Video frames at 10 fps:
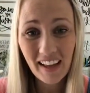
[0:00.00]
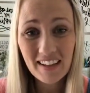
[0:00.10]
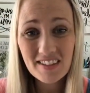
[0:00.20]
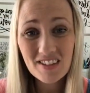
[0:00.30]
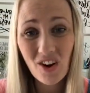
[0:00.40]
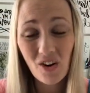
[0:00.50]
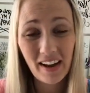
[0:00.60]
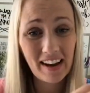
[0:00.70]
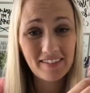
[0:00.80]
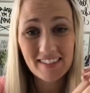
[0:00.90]
And
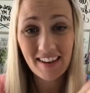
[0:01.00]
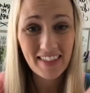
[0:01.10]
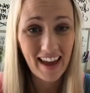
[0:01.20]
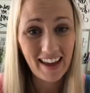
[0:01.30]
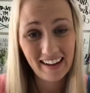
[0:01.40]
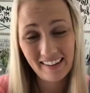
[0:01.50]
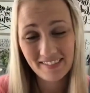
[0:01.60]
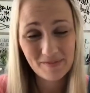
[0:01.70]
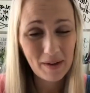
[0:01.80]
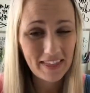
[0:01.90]
I've done that, and
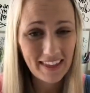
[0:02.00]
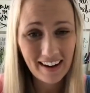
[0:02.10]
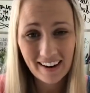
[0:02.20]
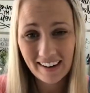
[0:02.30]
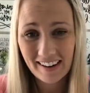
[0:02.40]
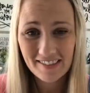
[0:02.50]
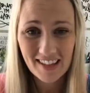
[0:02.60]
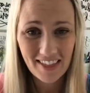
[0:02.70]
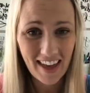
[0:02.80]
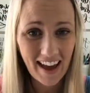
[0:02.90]
I've been there, and I've
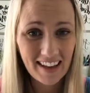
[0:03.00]
done